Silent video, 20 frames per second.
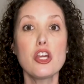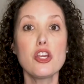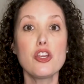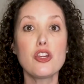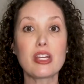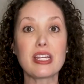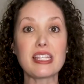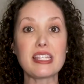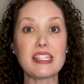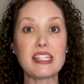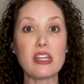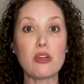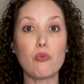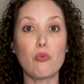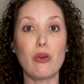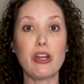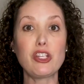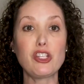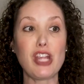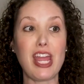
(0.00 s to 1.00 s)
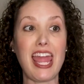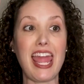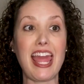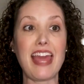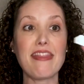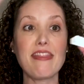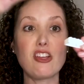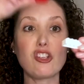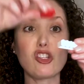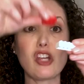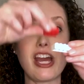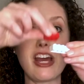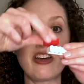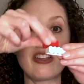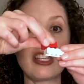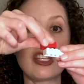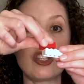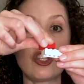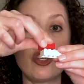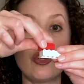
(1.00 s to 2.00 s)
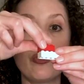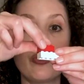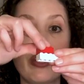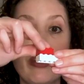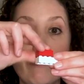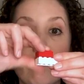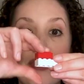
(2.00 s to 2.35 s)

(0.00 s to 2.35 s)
you can see which hand the child is using